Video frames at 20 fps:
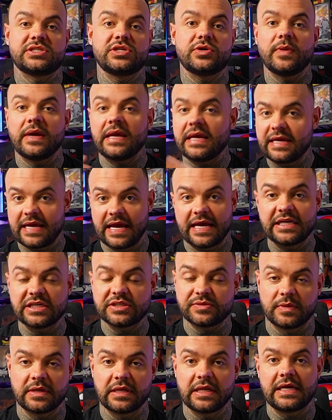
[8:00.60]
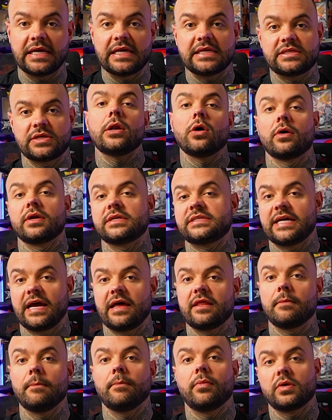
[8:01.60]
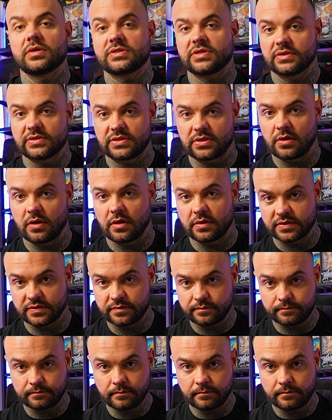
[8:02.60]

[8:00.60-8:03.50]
to engagement leads in order to get them booked onto calls.